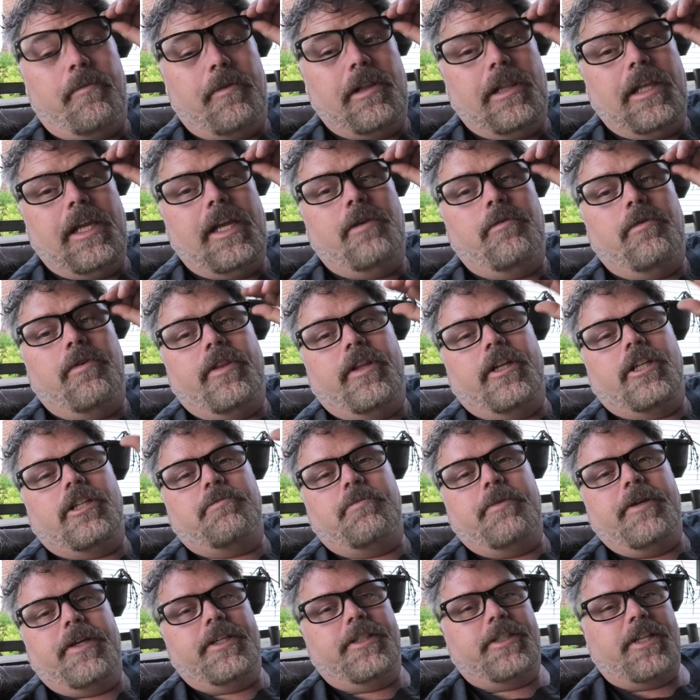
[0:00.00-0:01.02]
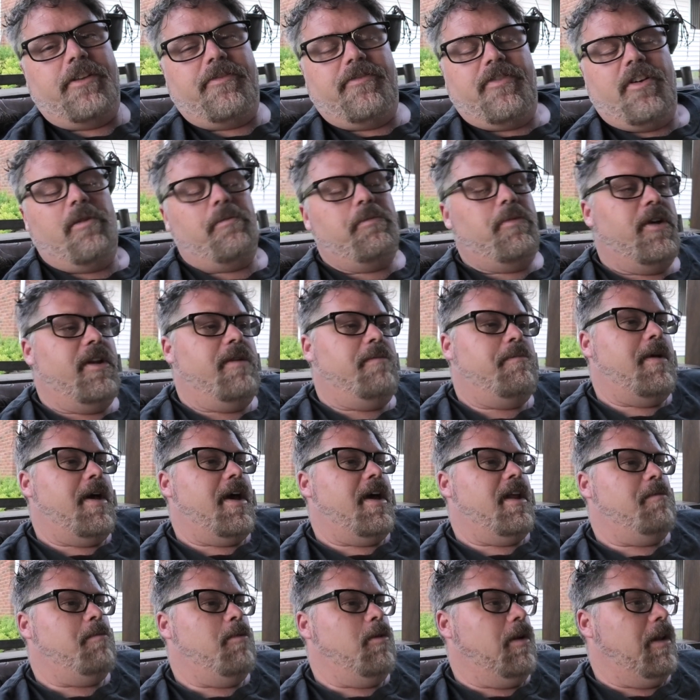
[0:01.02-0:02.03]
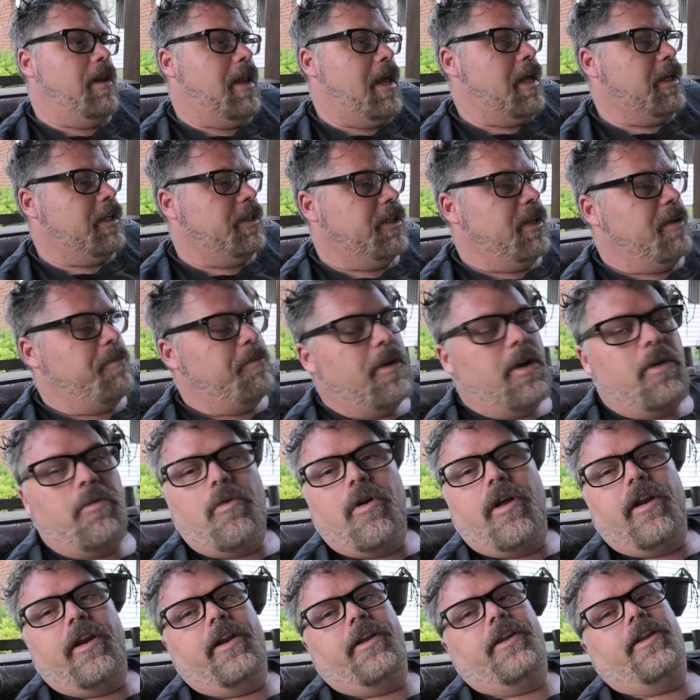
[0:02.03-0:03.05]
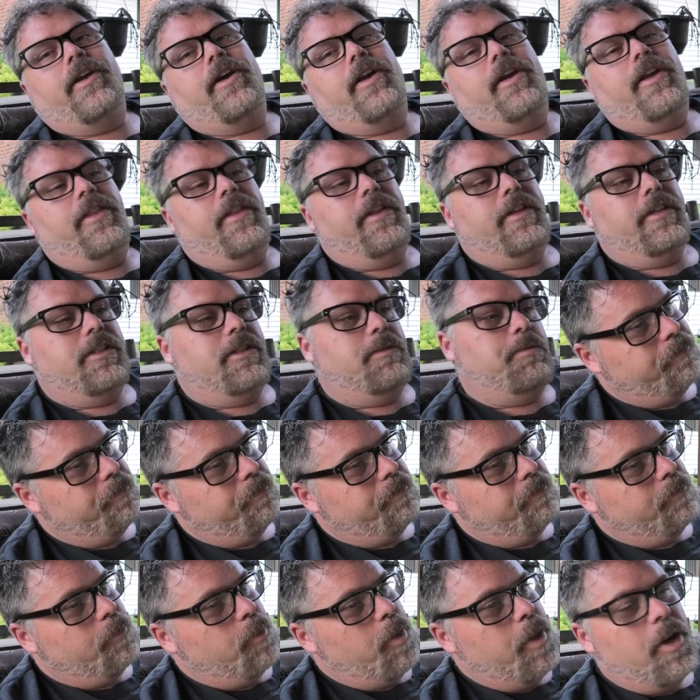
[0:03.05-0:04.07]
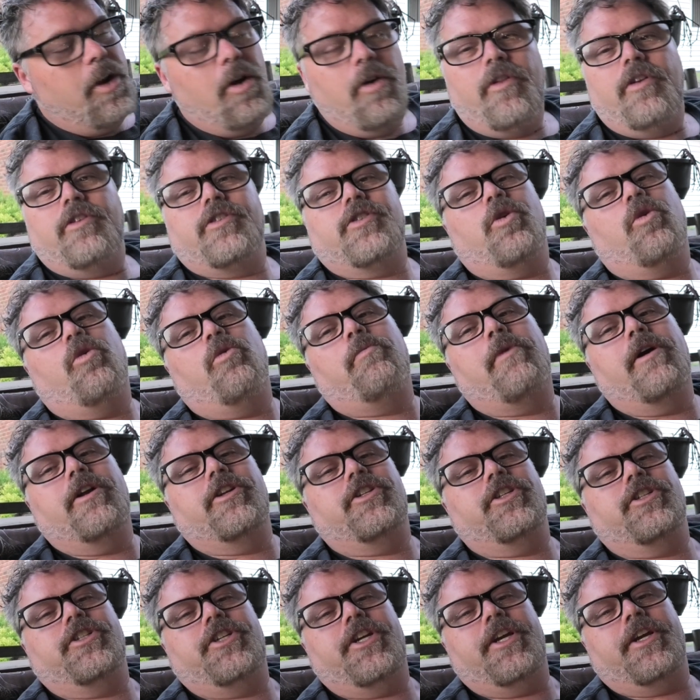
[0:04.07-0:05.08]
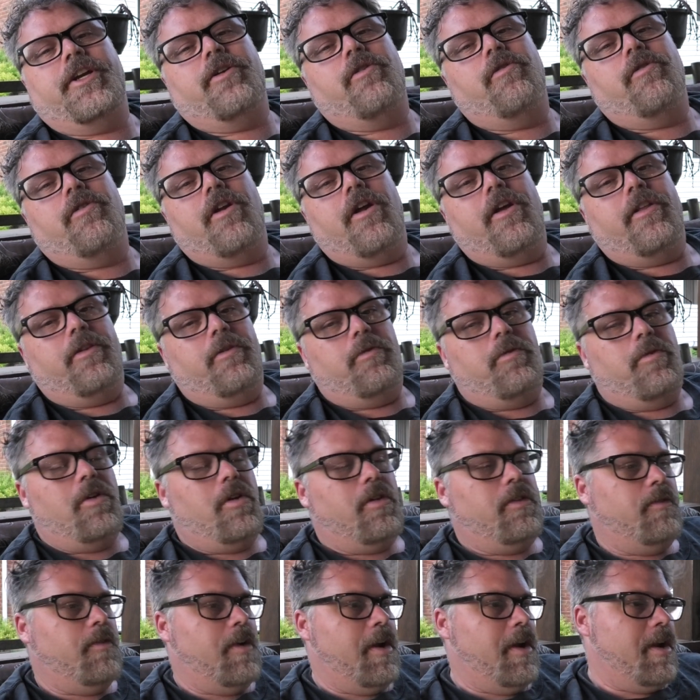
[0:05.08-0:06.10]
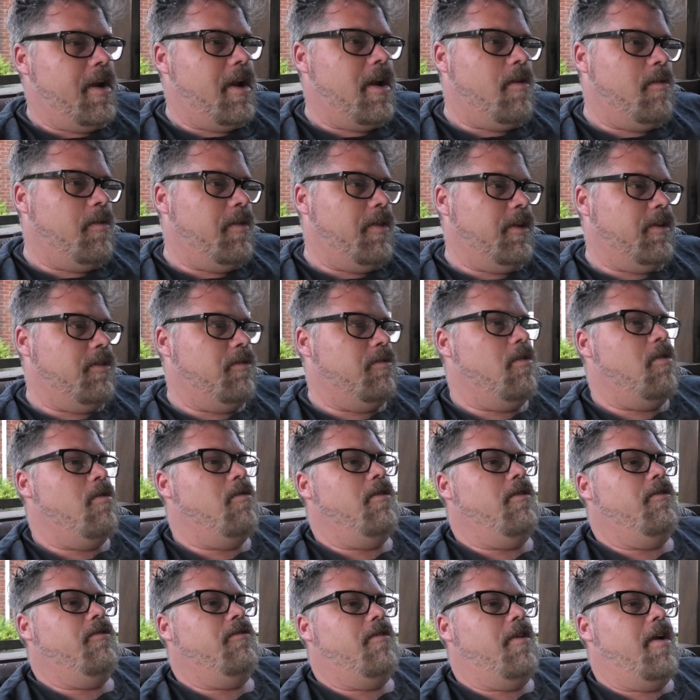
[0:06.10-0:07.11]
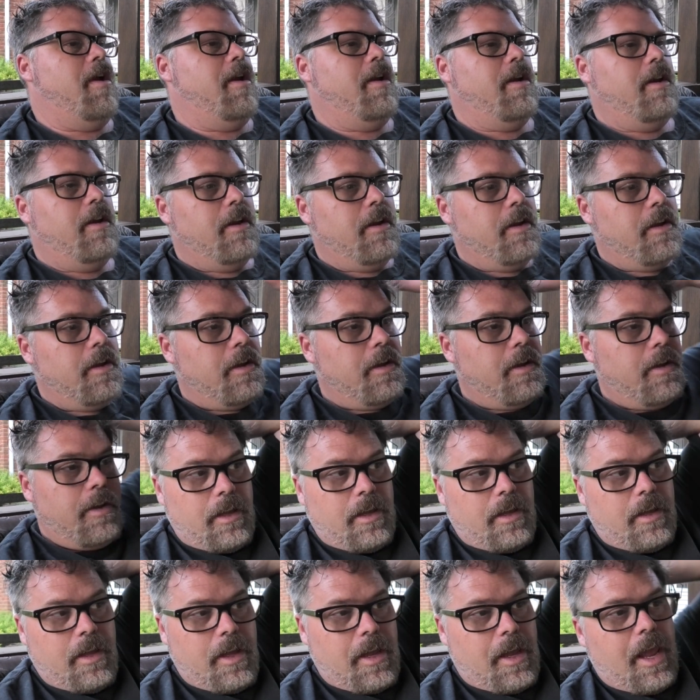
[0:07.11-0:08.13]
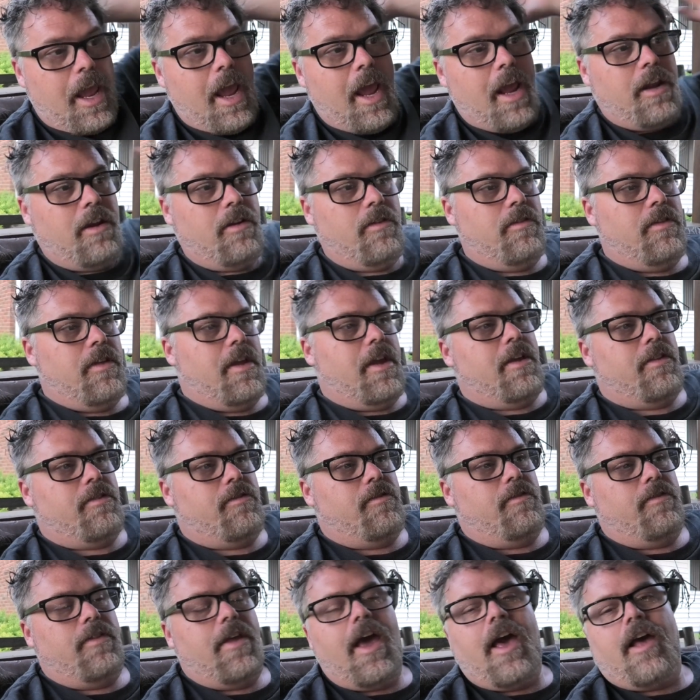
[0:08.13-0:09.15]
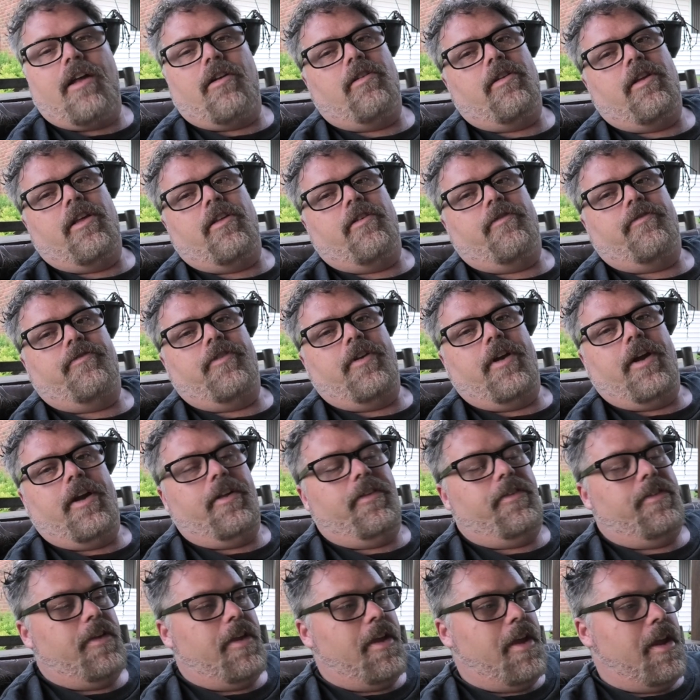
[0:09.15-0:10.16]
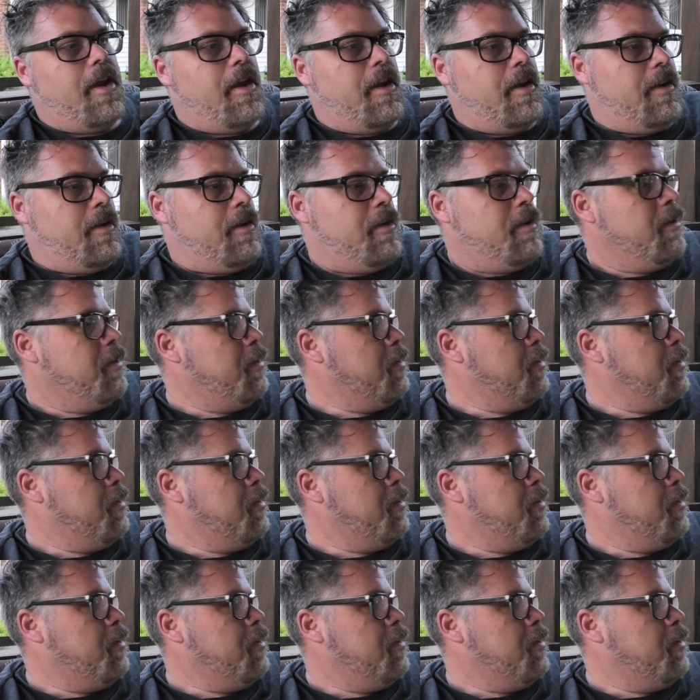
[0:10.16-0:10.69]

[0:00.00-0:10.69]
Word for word: clean with this because I felt pretty bad about it last night, but I want to tell you this. We know there's a whole bunch of shit going on in the world right now with the Coronas, right? You can't do this or that or the other friggin' thing, and